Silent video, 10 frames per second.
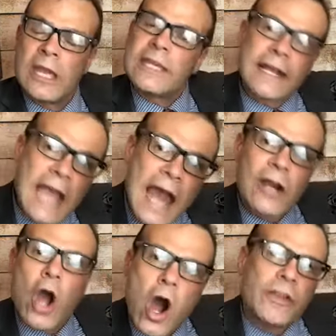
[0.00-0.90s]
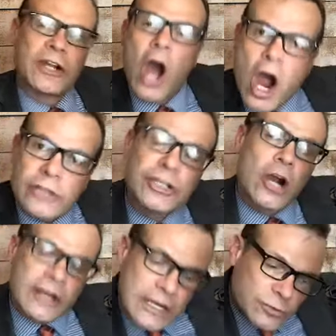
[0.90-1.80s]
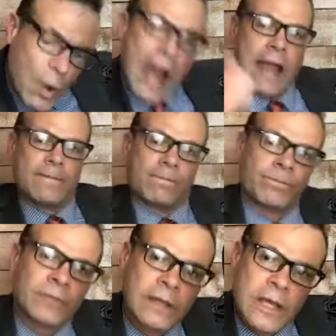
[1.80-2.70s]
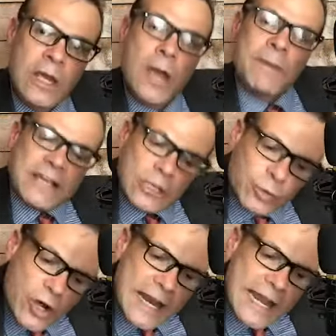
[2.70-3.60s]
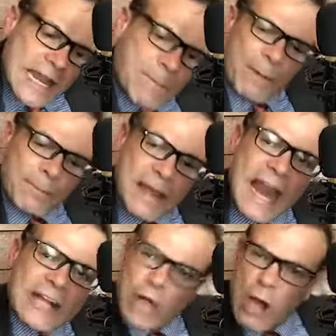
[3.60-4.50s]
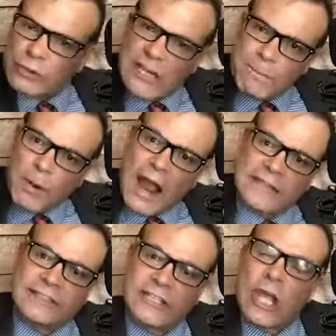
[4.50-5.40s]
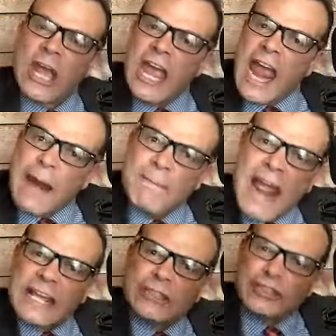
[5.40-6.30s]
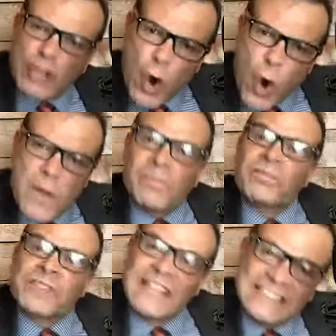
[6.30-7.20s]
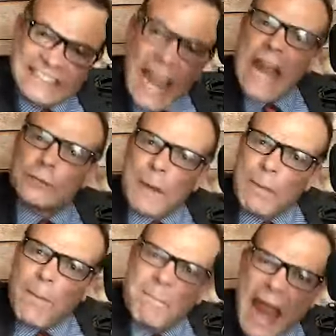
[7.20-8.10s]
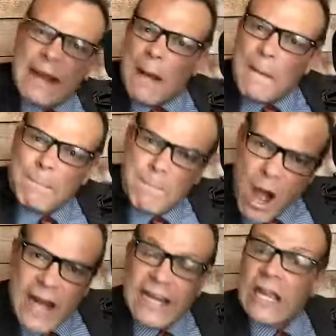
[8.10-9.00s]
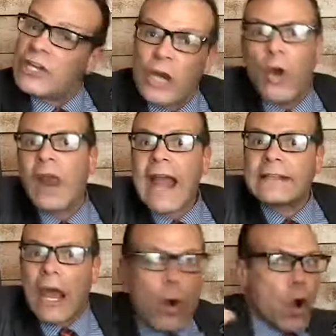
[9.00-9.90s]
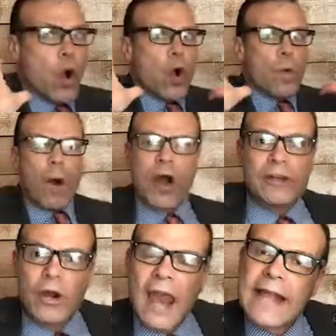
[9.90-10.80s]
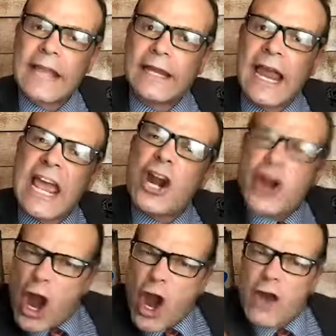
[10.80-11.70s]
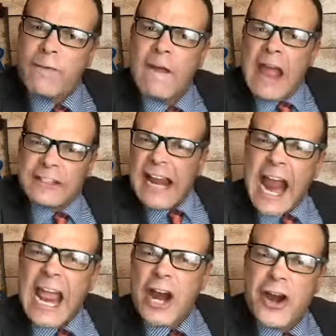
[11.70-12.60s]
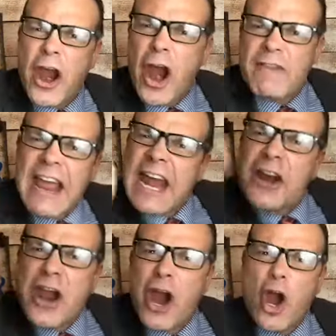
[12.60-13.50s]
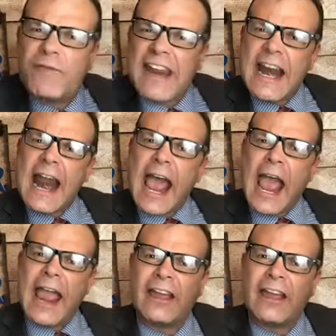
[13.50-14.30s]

You got to call the Car Sharker. Here's why. Because we're going to implement a closing process and making sure the salespeople make money. You don't like Ooh, boy, you don't like that. Did I hit a nerve? Did I hit a nerve? I hit a nerve, didn't I?